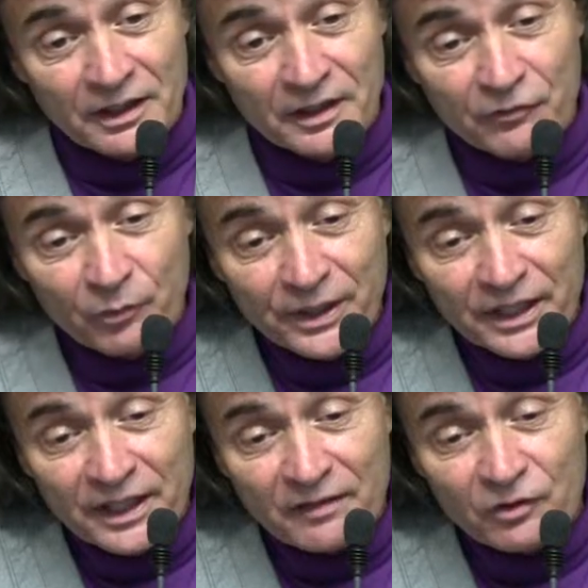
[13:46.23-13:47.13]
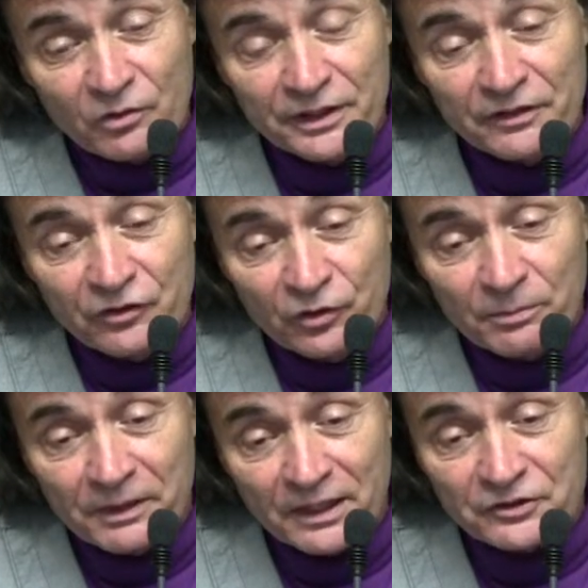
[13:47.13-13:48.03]
If we have only two
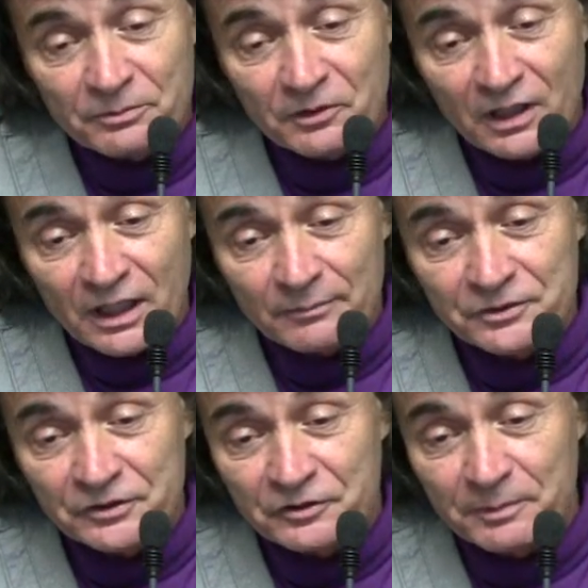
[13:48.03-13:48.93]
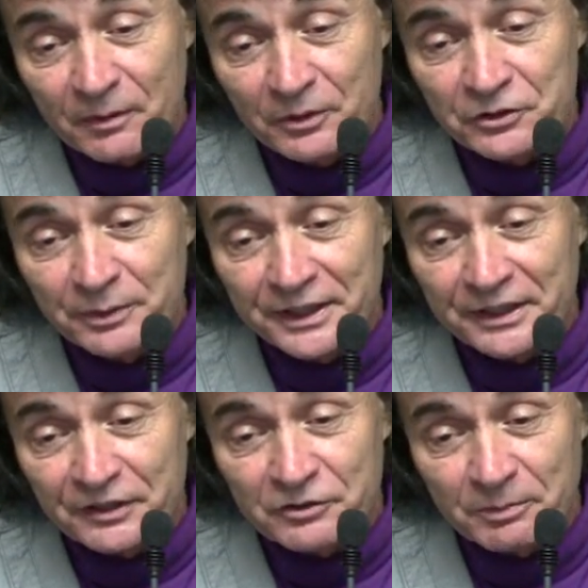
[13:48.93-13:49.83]
possible options by which we
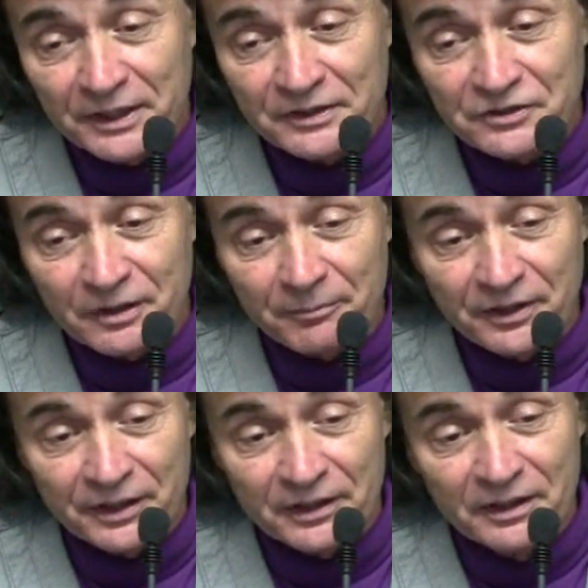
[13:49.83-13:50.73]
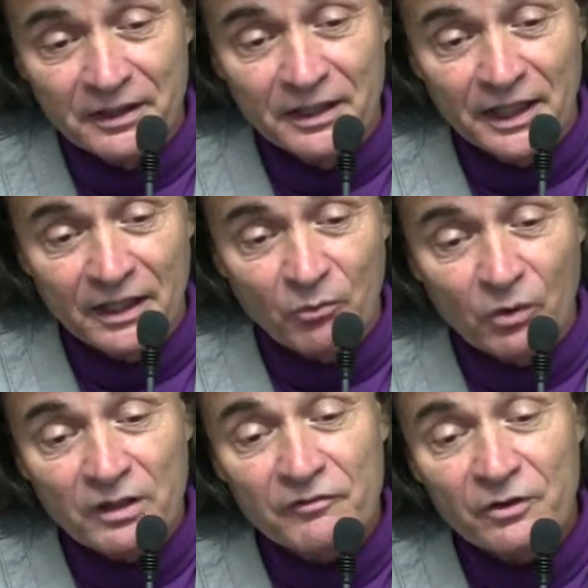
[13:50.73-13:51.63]
can explain something, and
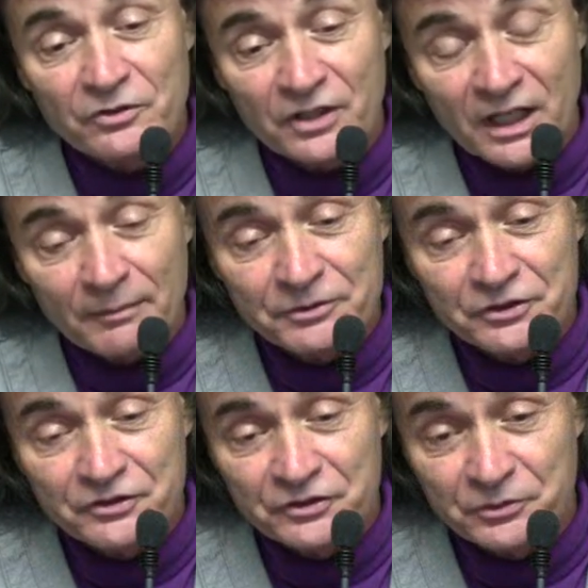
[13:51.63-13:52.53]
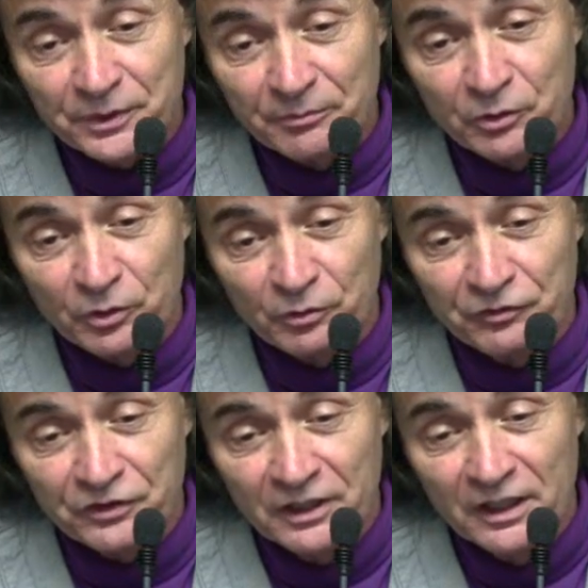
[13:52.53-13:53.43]
one of those options is
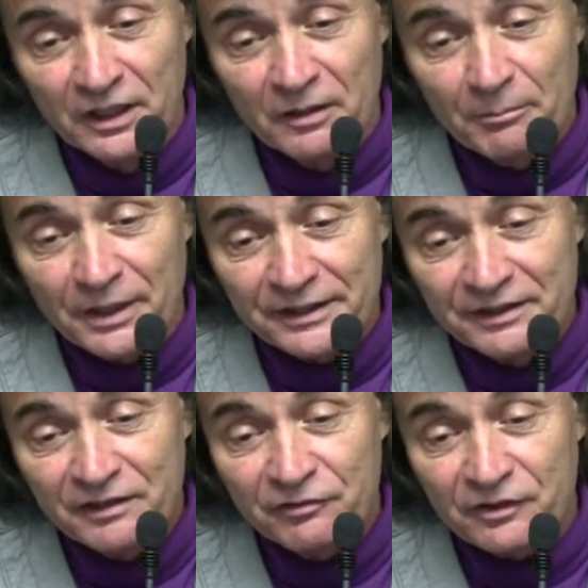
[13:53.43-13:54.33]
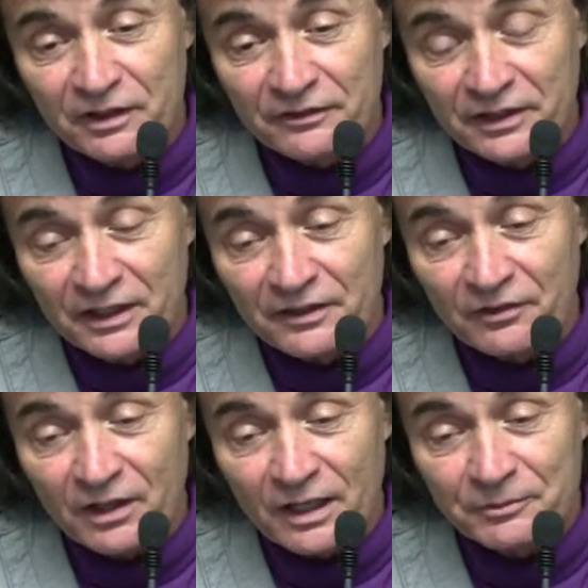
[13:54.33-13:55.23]
removed, by default the
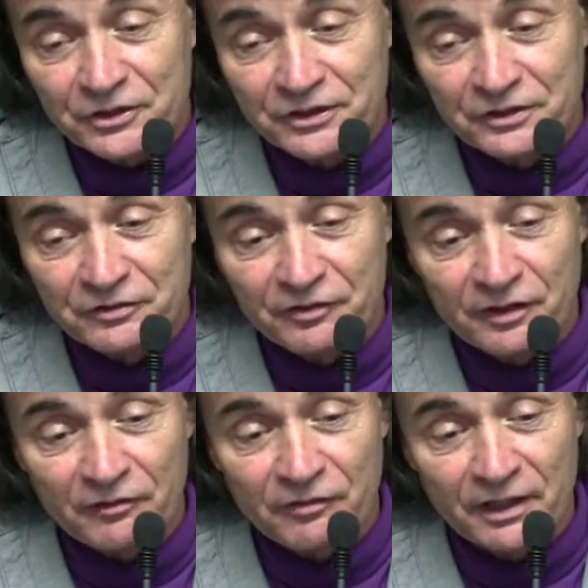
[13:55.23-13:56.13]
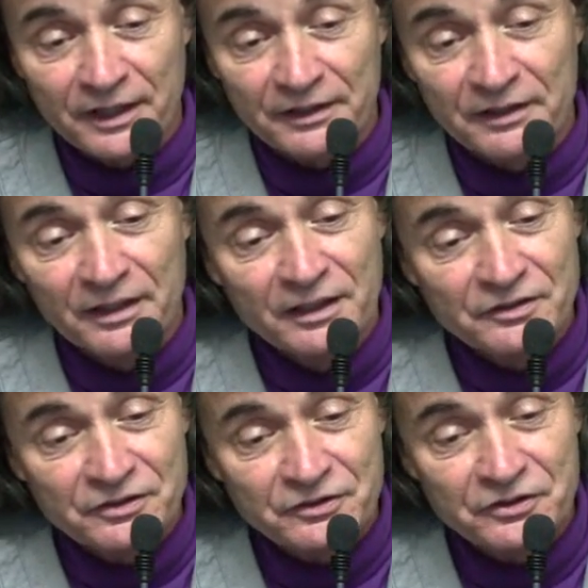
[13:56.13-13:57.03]
other option is verified,
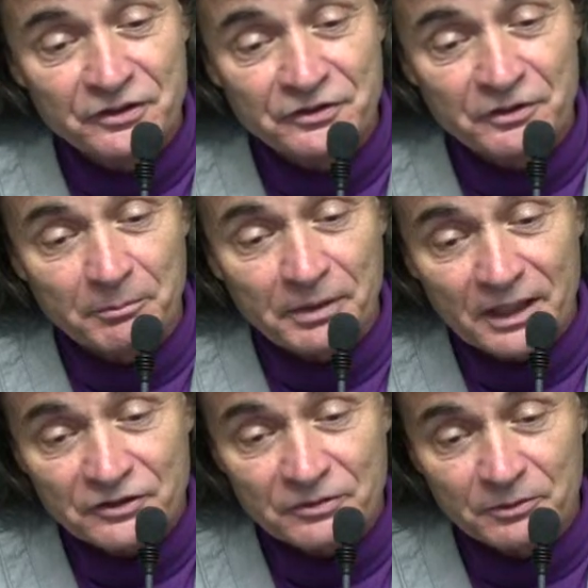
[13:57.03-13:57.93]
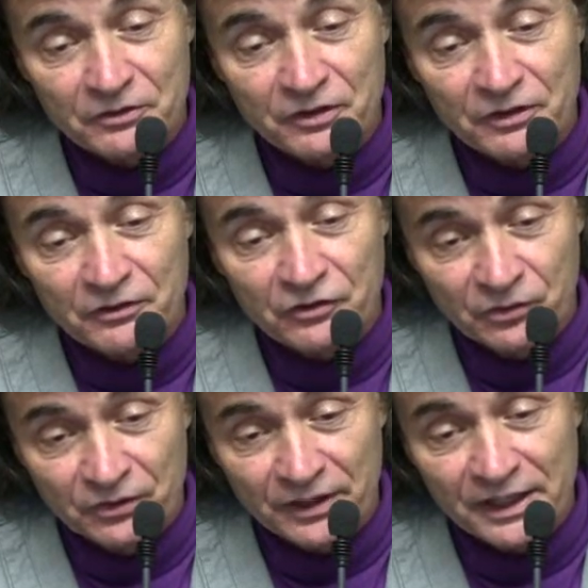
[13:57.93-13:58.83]
since it is impossible
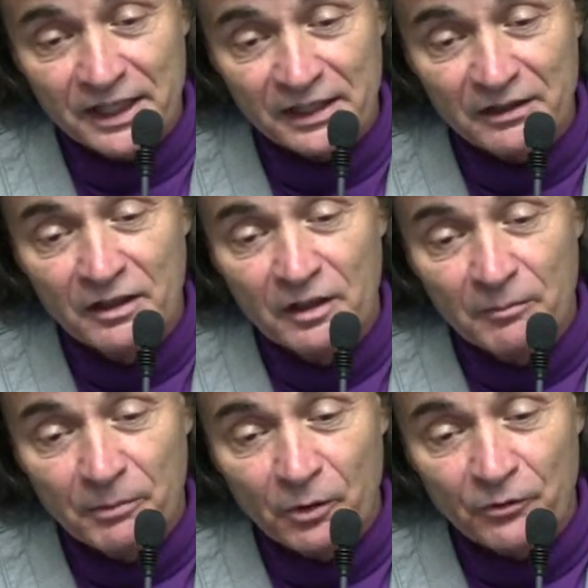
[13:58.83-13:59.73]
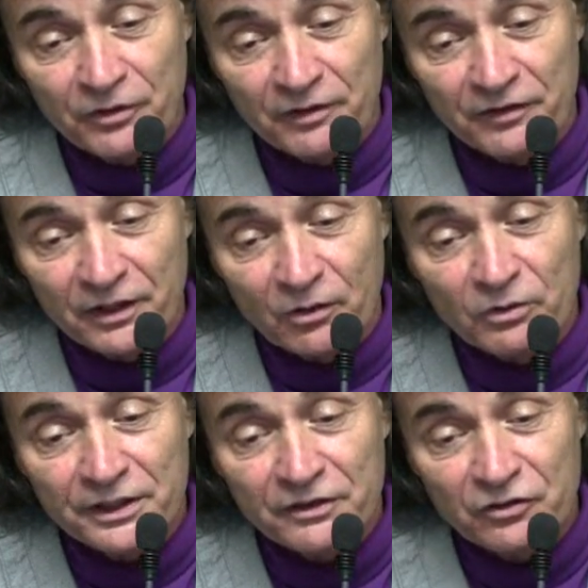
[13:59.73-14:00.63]
to negate both of the
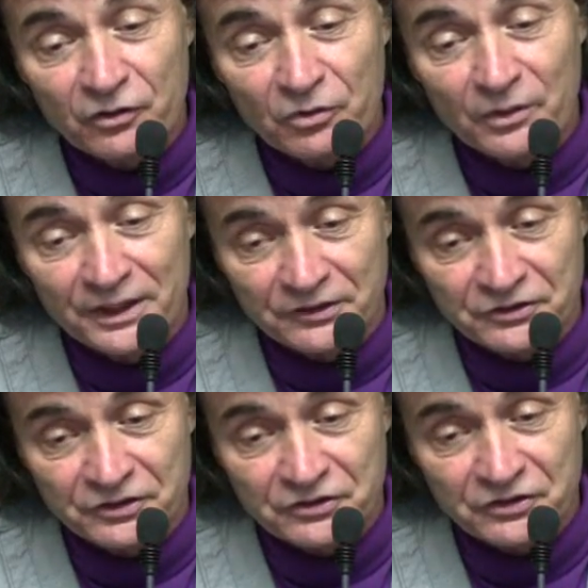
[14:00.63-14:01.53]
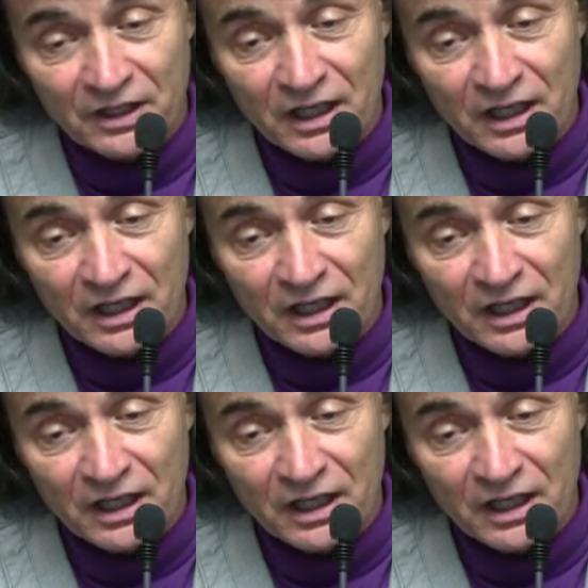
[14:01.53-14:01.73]
only two exist